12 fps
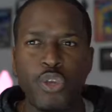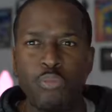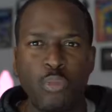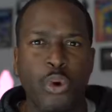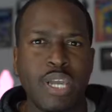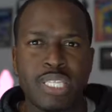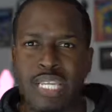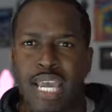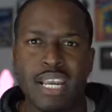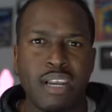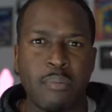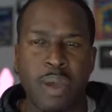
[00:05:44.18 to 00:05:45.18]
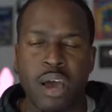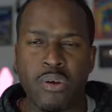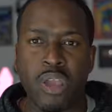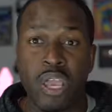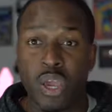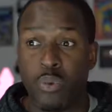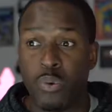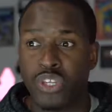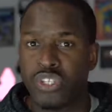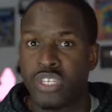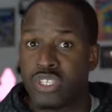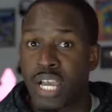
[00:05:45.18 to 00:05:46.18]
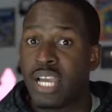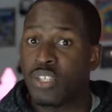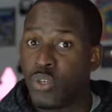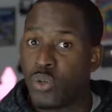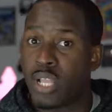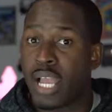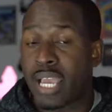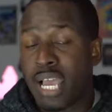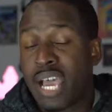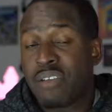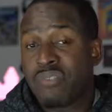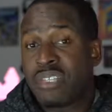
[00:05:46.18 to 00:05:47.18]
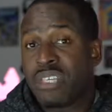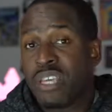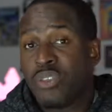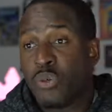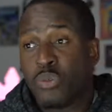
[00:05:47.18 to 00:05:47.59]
are you more excited about? Which design do you like? I have to say